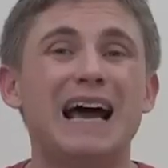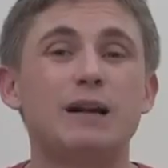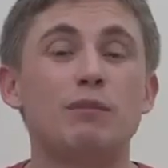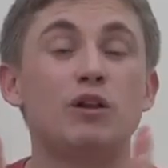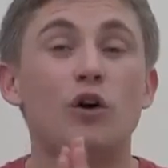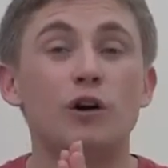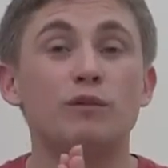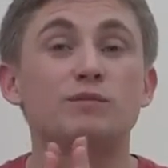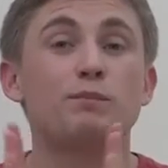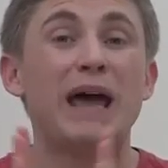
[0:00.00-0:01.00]
and
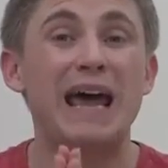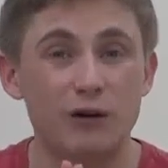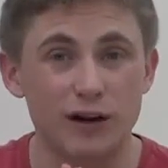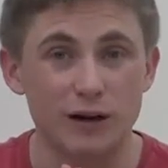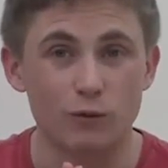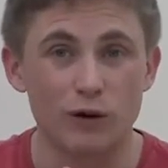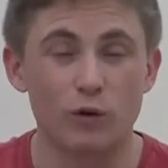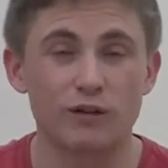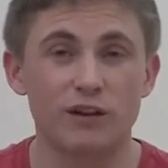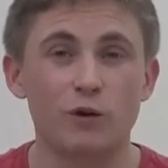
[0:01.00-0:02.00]
monogamous pairing. We're
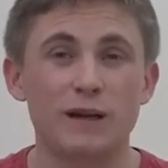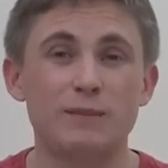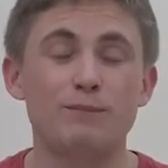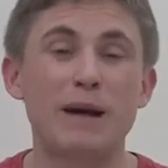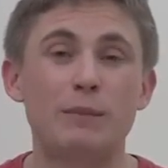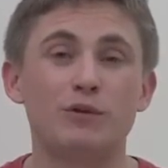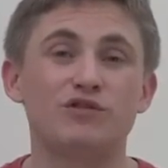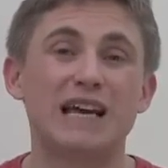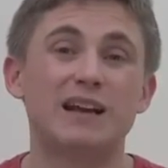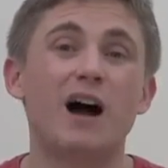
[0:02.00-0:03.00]
one of the only
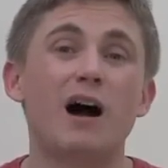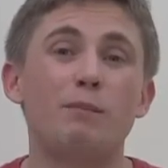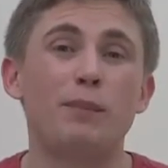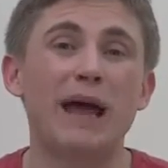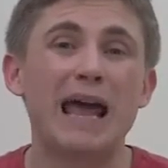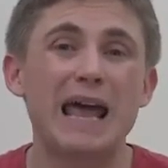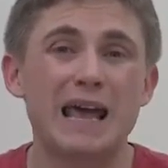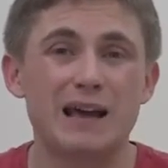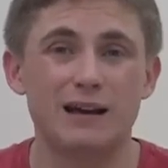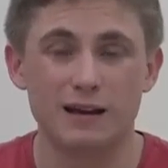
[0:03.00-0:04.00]
mammals that are
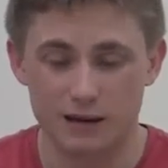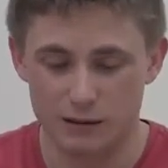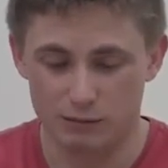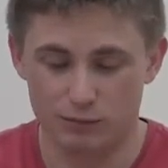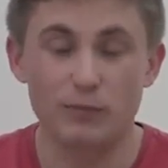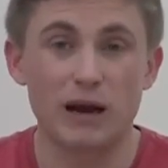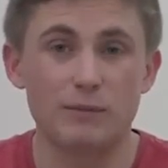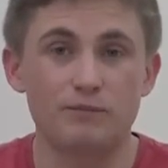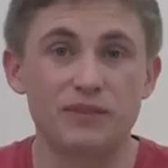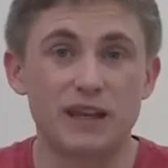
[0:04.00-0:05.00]
pair
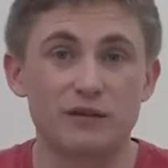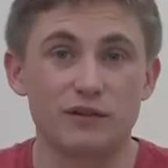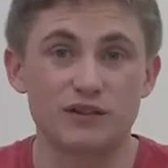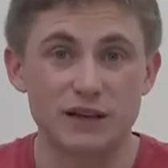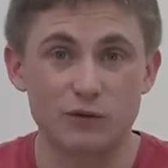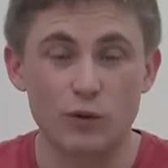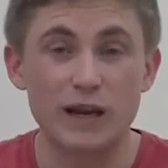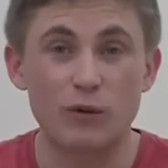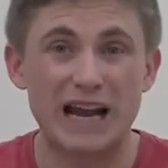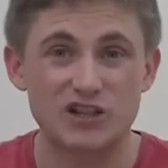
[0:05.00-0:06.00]
um, givers. Therefore,
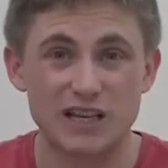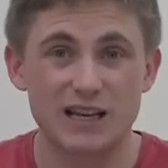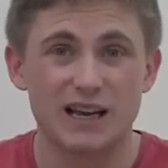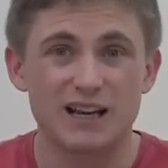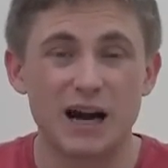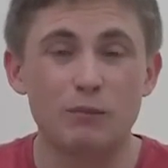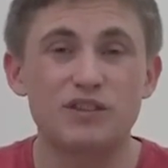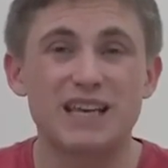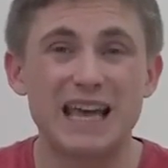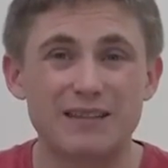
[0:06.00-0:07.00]
we, we actually come
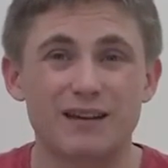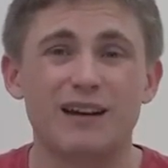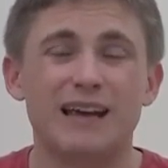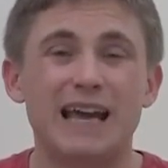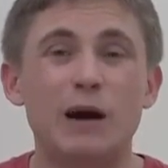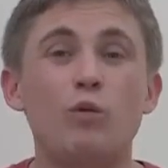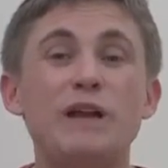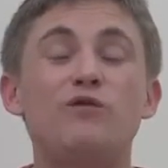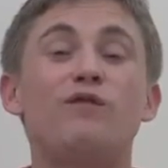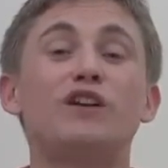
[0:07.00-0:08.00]
together and
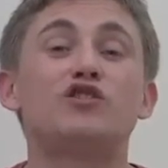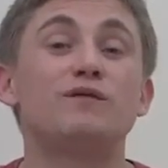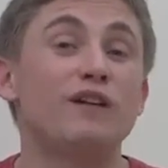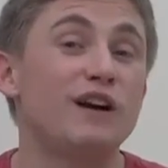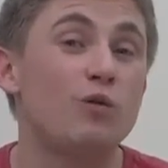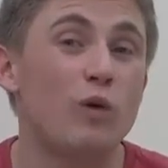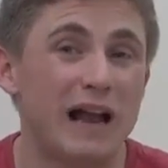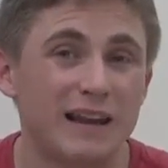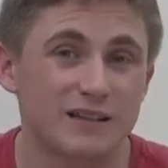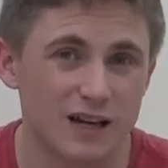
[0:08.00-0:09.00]
we function very
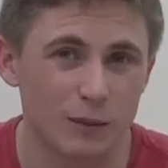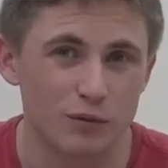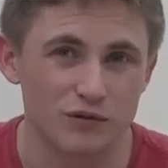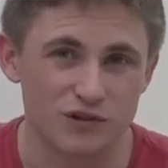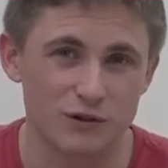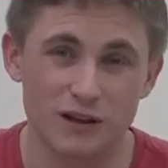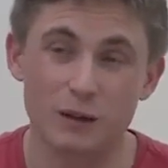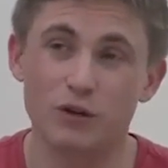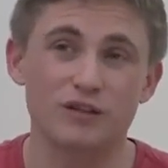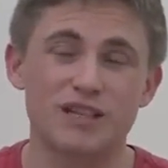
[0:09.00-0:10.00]
well as couples. So, not,
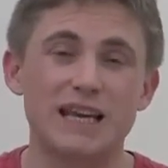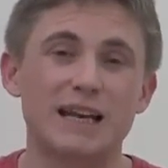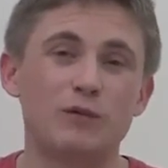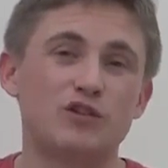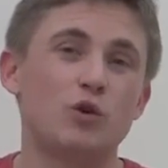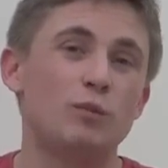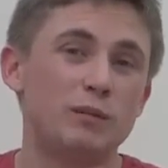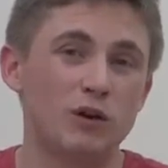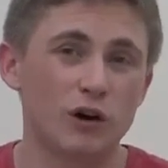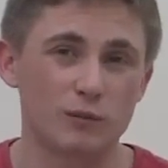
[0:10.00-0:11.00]
I'm not saying that we should all be
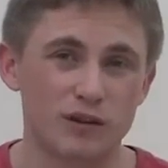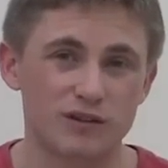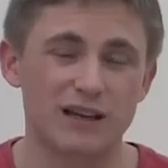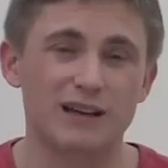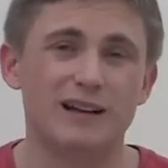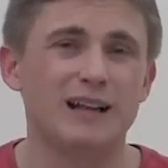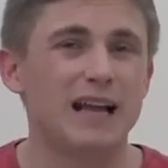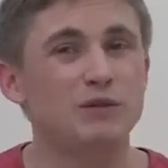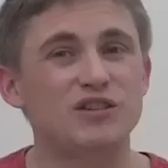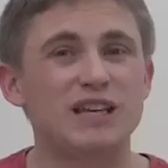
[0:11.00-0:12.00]
monogamous.
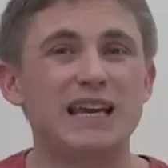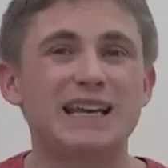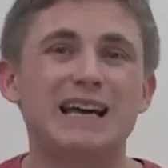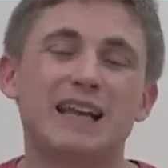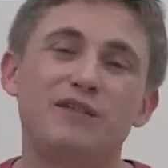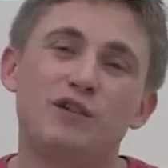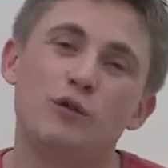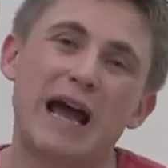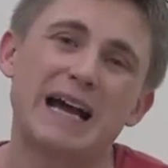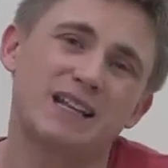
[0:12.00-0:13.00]
I'm just saying that if
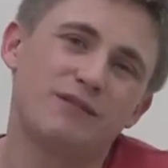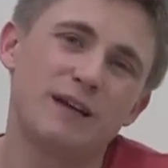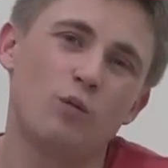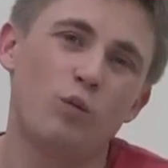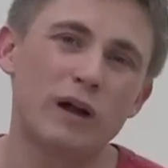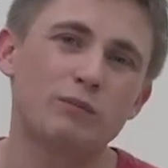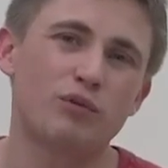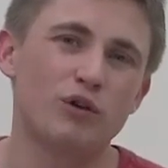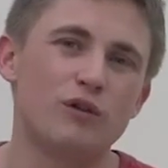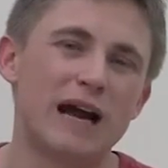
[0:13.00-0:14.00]
you activate one
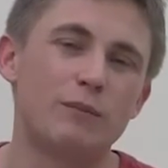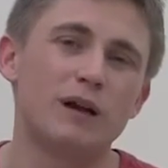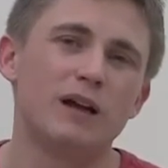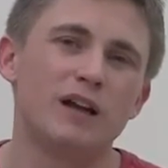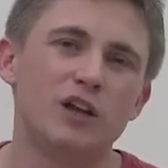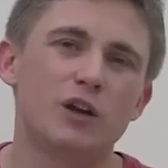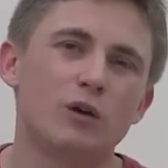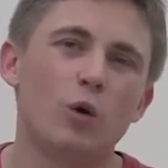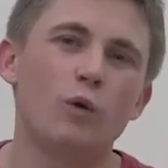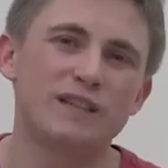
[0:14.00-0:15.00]
program, you're going
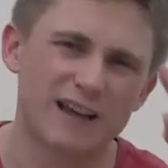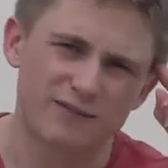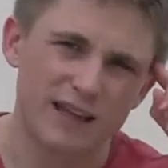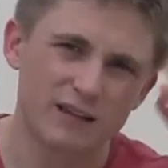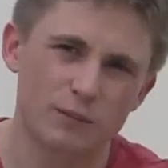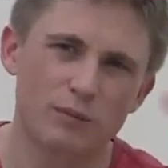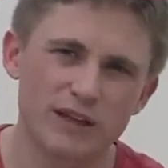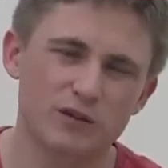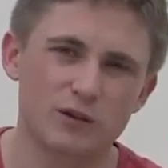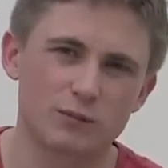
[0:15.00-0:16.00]
to always have either
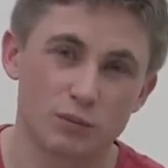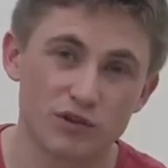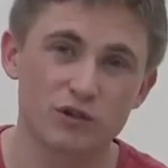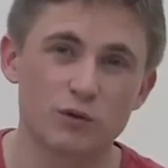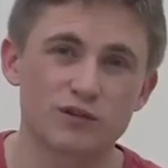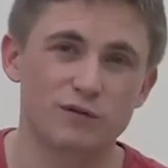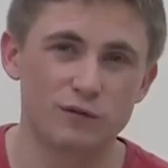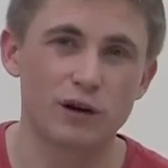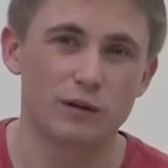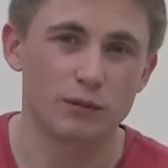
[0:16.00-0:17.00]
promiscuous
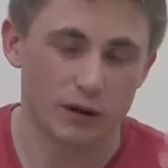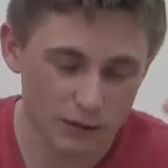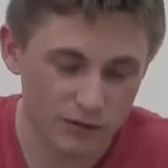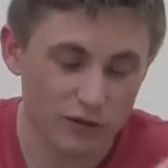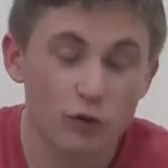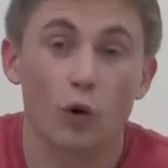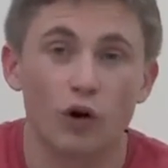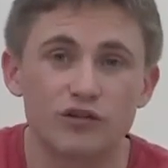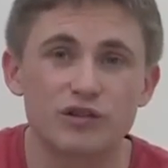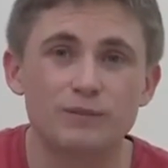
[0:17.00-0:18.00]
uh,
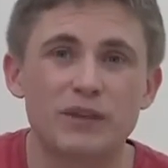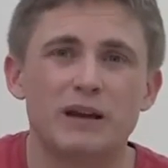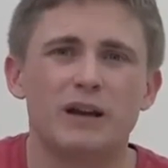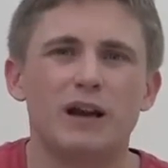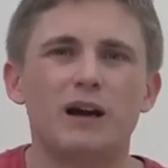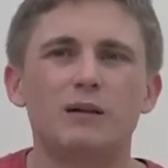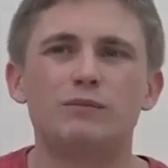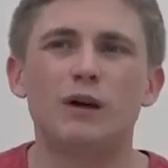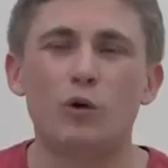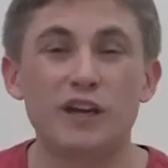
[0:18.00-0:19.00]
thoughts
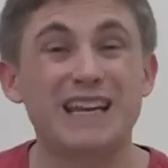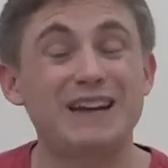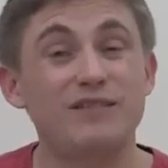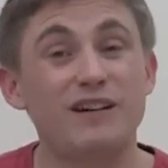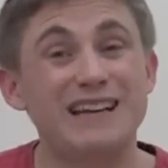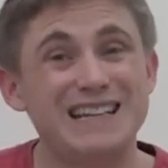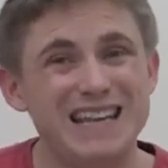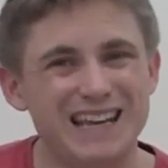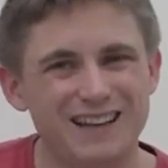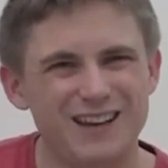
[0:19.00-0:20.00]
um, or you're going to get
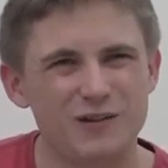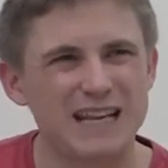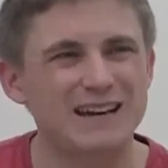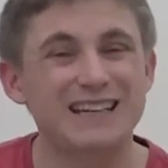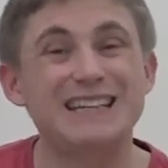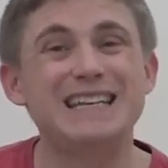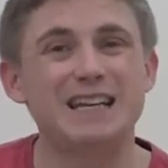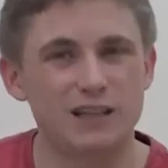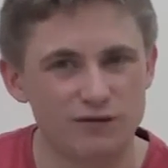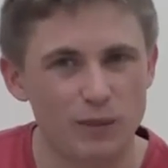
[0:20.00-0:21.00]
very going down an
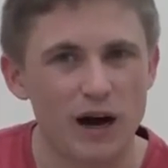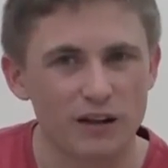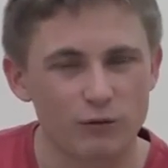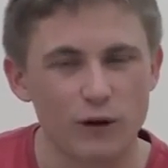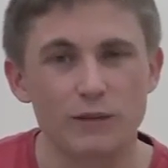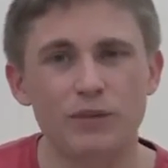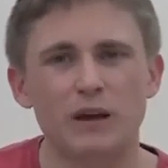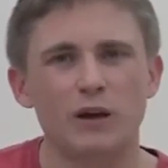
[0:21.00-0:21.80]
addictive pathway.